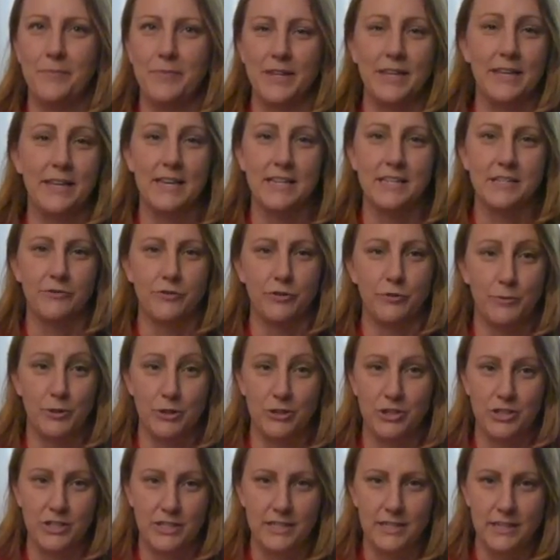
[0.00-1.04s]
in case of an
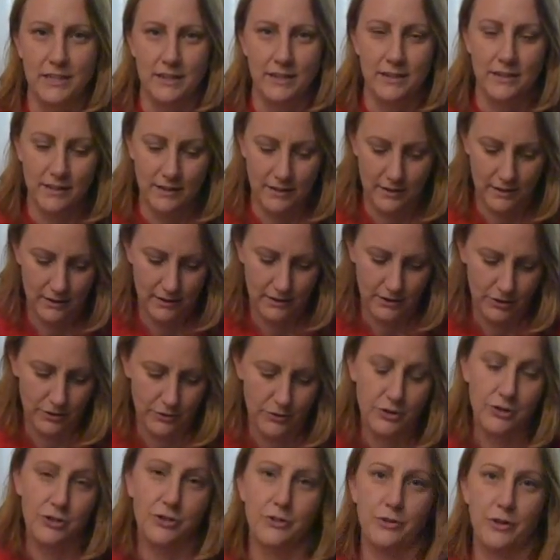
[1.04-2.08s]
emergency, you
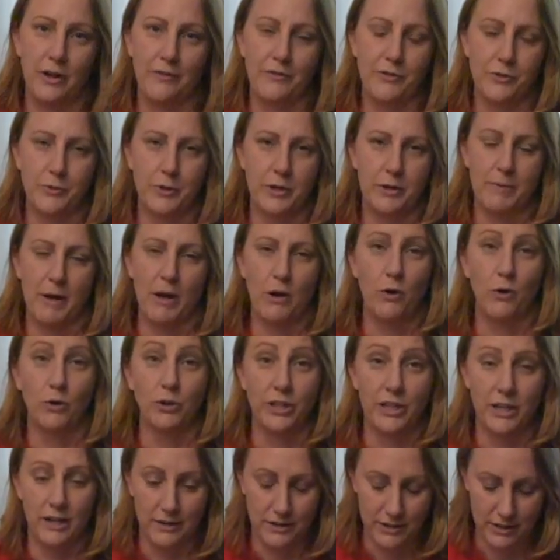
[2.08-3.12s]
don't have to worry about
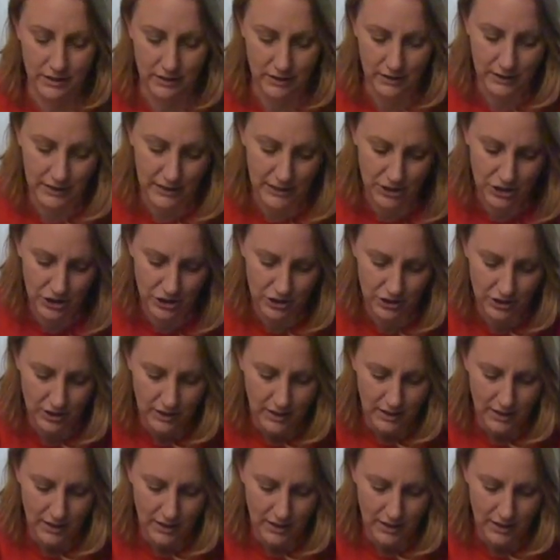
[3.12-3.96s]
holding on to the leash.